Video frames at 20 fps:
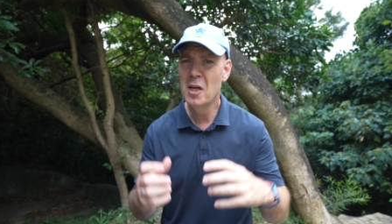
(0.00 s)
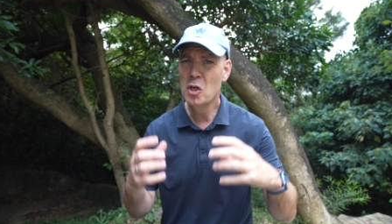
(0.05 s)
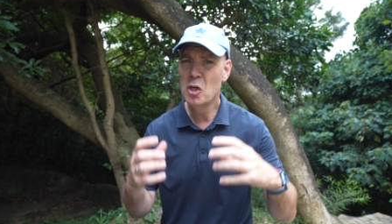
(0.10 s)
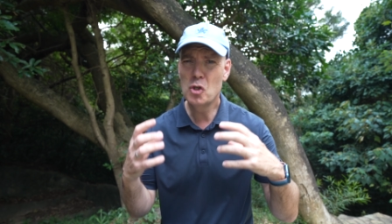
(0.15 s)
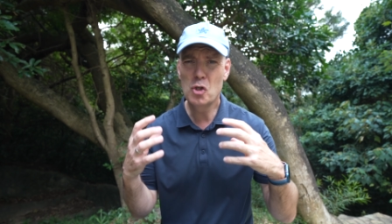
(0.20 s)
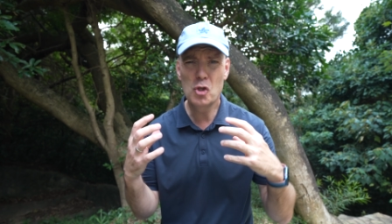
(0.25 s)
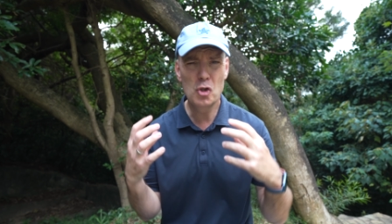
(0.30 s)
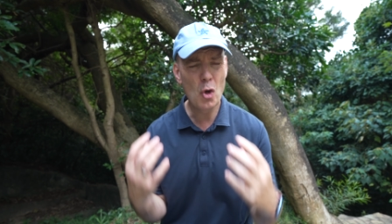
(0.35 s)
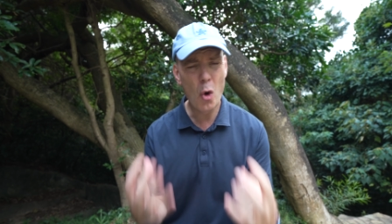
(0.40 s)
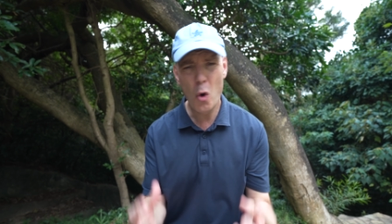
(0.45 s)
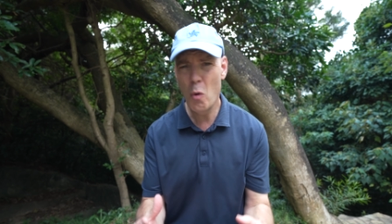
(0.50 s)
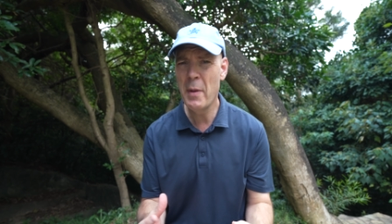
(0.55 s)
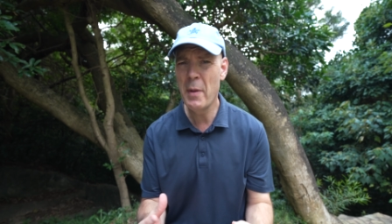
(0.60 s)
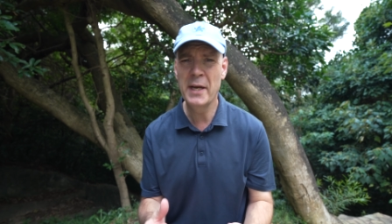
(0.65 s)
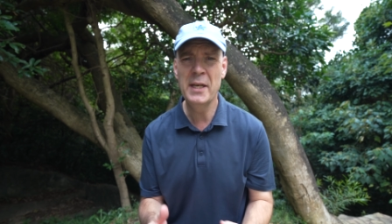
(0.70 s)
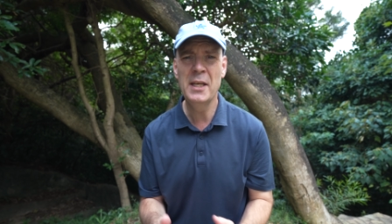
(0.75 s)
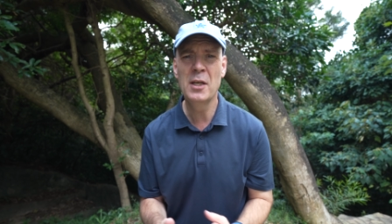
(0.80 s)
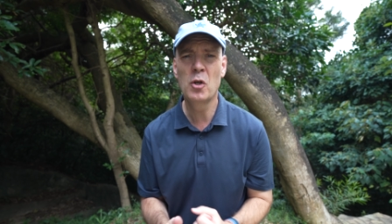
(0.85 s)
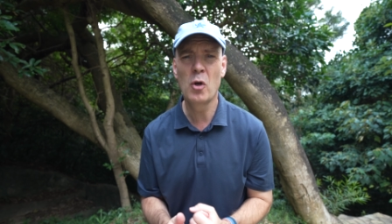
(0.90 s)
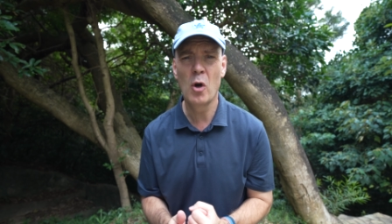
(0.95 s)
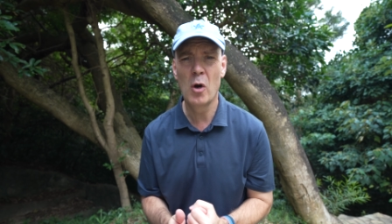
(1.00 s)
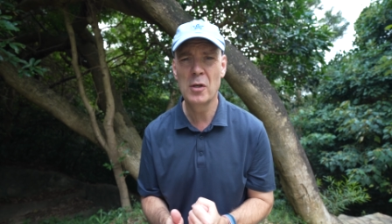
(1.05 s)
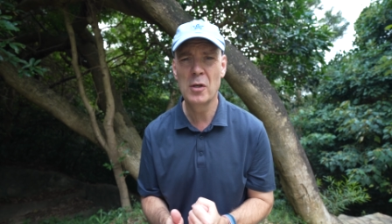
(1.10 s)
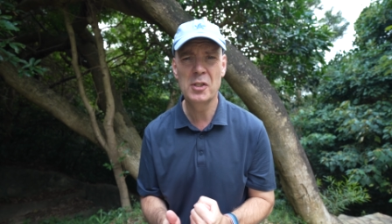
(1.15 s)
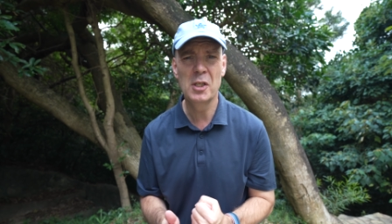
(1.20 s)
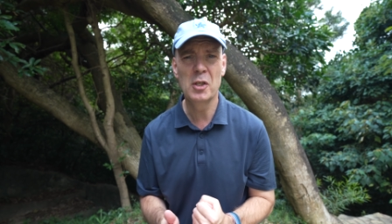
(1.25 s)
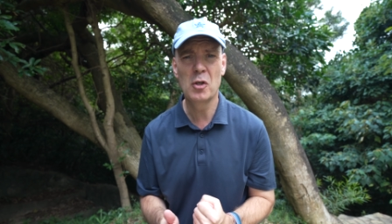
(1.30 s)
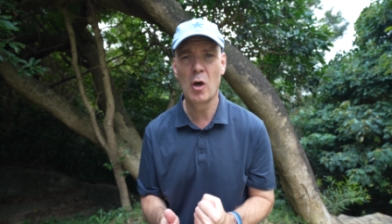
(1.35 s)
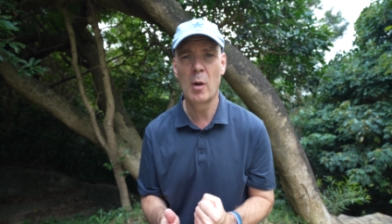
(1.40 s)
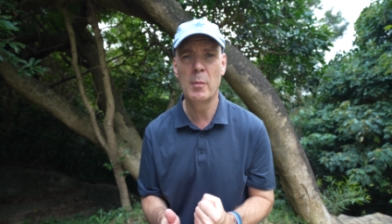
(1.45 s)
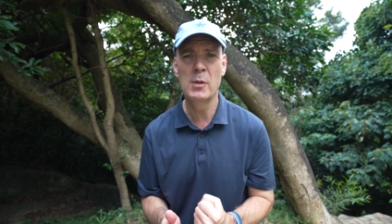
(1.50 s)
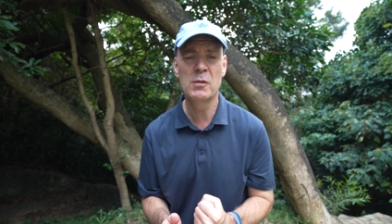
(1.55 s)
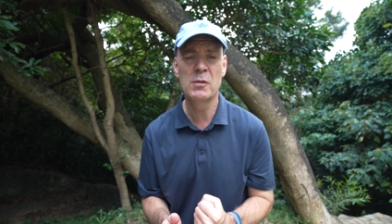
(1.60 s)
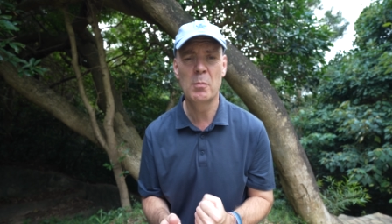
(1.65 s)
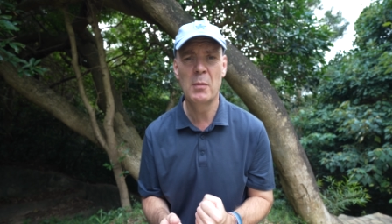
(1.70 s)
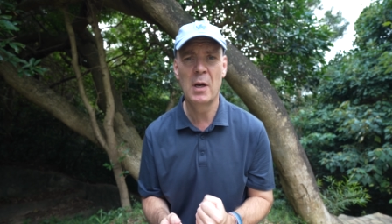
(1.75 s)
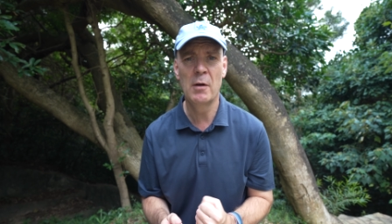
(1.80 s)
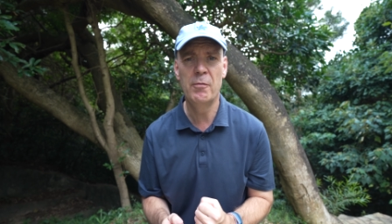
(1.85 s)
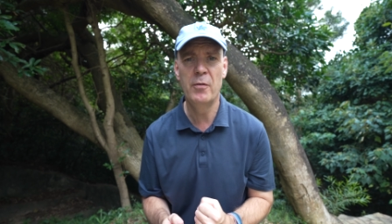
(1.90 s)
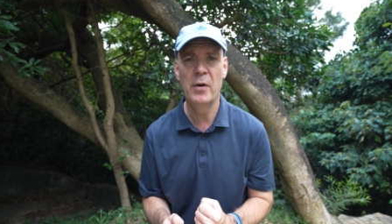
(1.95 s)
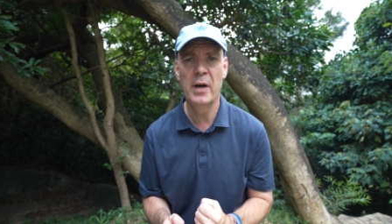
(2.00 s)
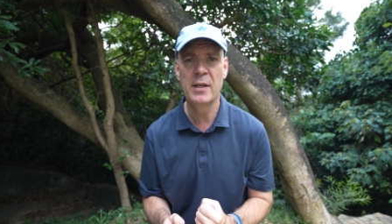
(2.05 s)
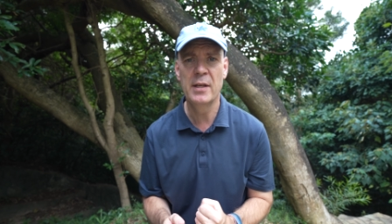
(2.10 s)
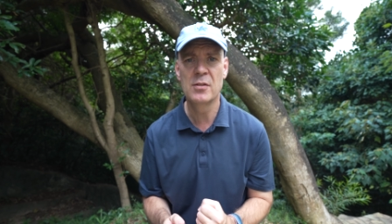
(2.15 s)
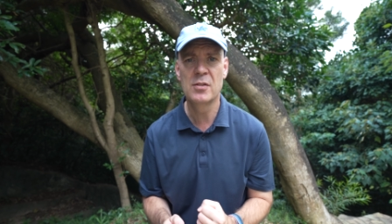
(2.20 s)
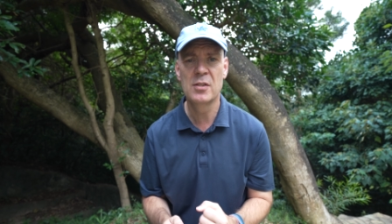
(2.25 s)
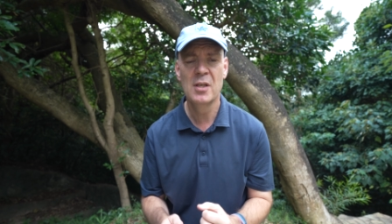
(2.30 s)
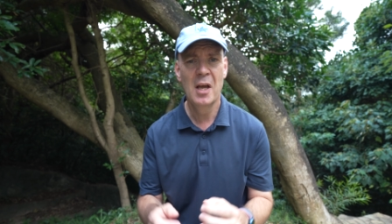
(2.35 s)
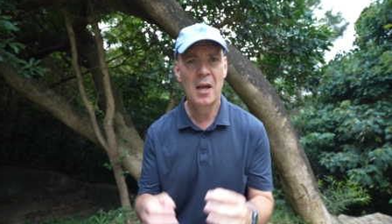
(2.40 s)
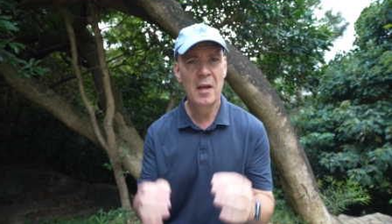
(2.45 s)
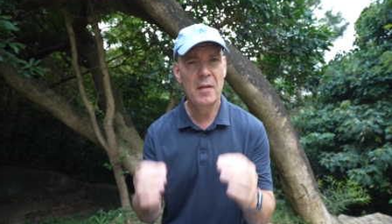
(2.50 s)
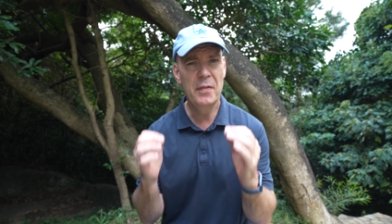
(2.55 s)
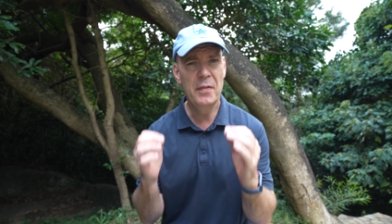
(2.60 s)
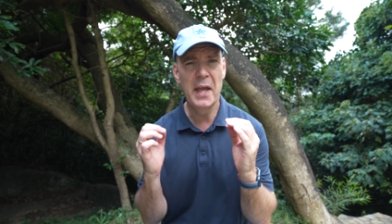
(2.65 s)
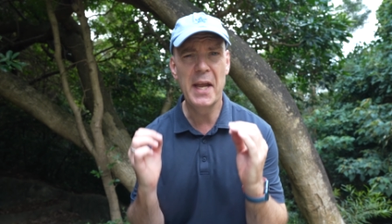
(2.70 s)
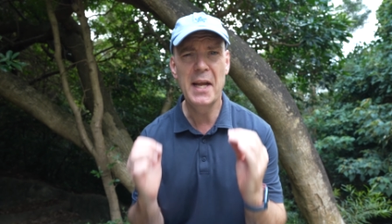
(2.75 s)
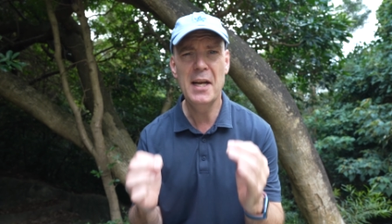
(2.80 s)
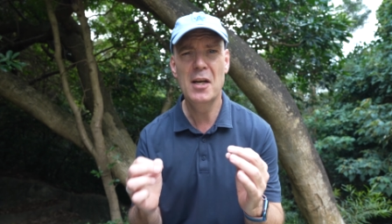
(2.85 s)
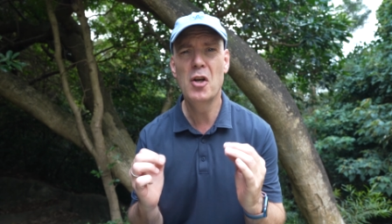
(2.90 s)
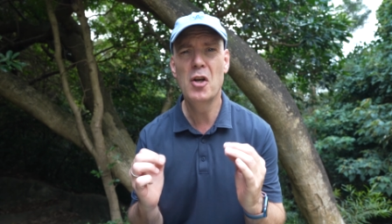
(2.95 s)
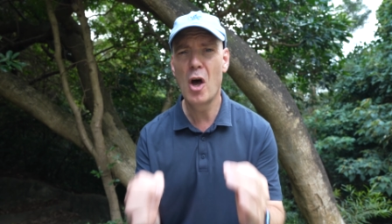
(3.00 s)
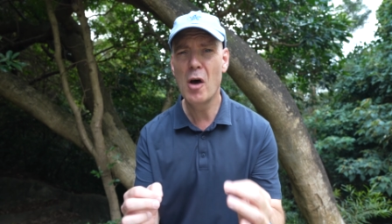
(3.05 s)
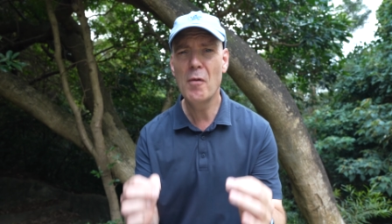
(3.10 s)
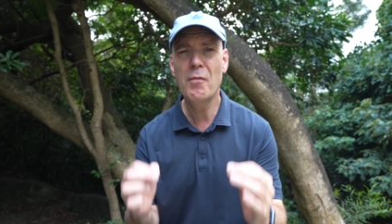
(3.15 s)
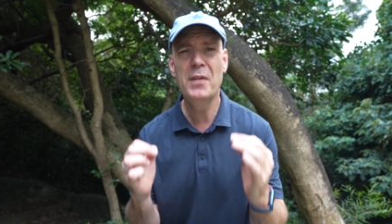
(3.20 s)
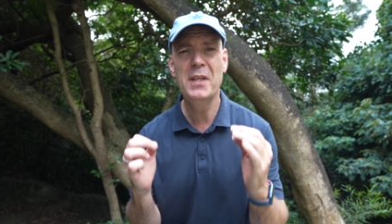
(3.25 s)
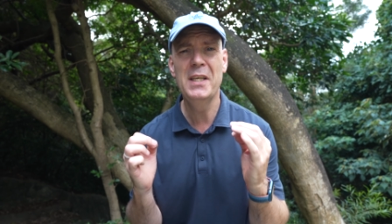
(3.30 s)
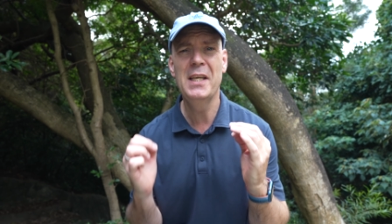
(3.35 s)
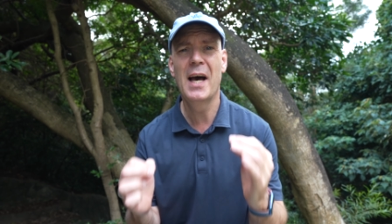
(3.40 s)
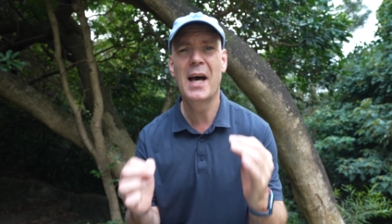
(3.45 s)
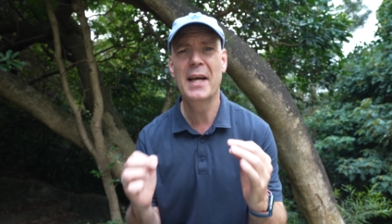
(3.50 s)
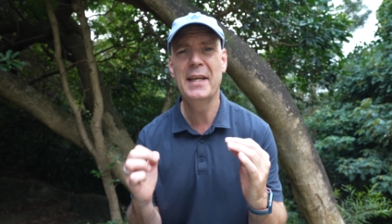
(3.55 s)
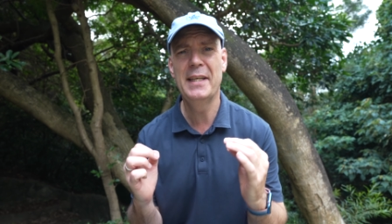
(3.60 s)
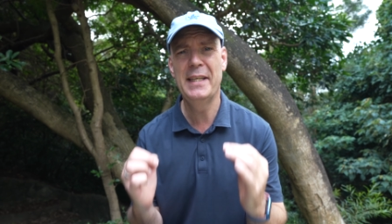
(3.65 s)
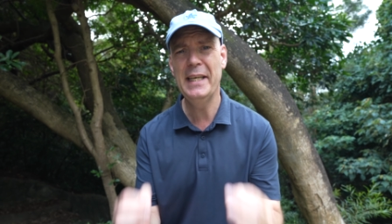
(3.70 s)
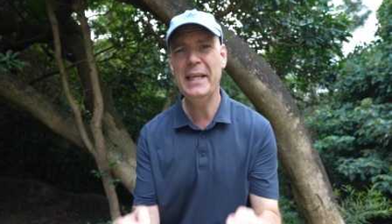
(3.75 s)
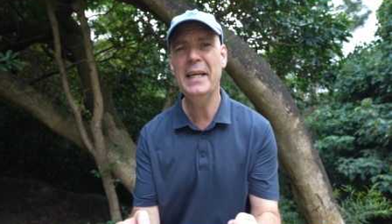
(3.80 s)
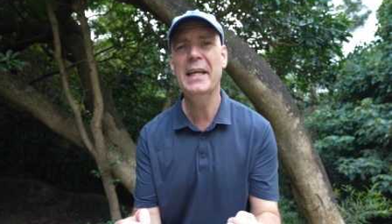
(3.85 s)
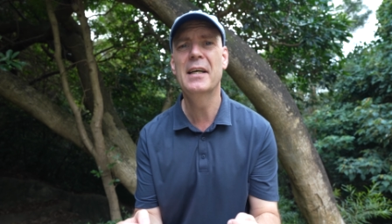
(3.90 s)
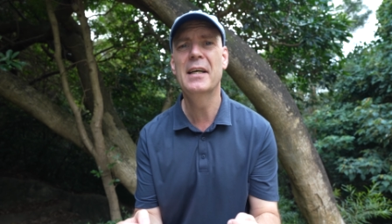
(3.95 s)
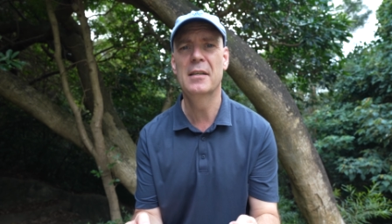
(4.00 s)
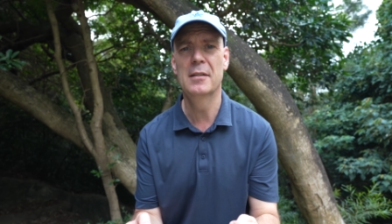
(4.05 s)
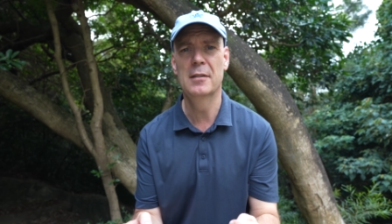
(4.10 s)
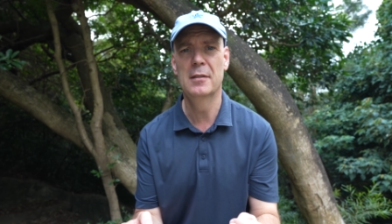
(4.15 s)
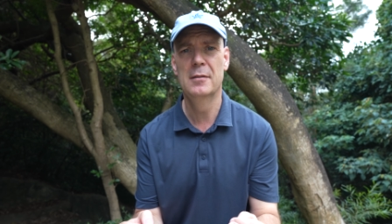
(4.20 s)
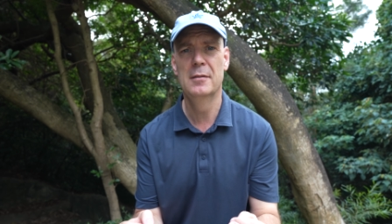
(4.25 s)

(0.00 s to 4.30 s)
so many encouraging comments from my friends. They loved the idea.